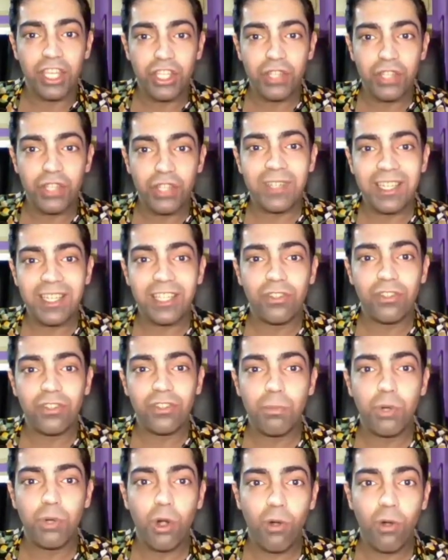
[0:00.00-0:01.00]
you
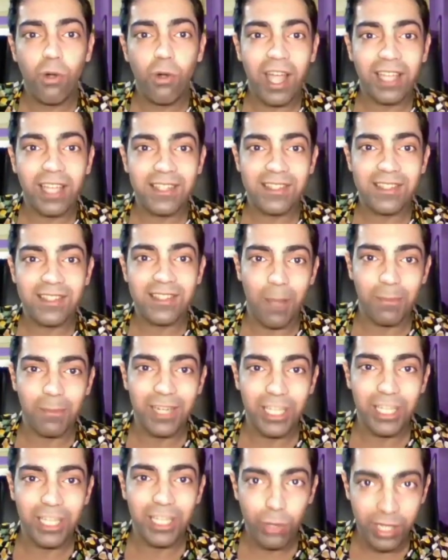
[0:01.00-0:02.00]
need to provide
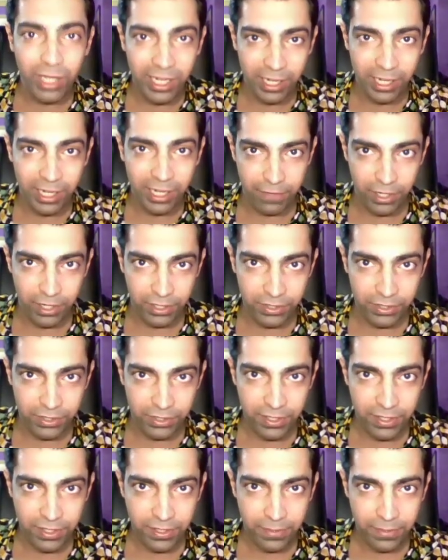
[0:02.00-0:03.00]
some liquidity
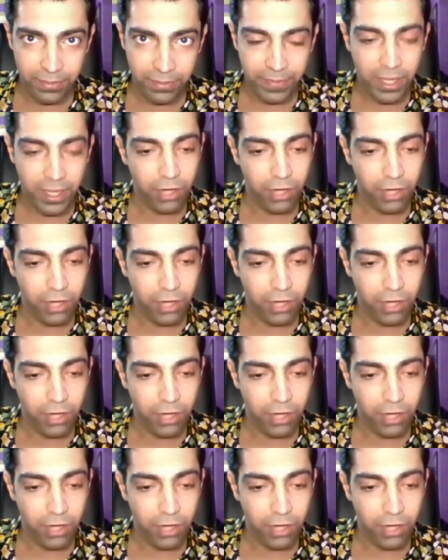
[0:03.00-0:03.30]
first.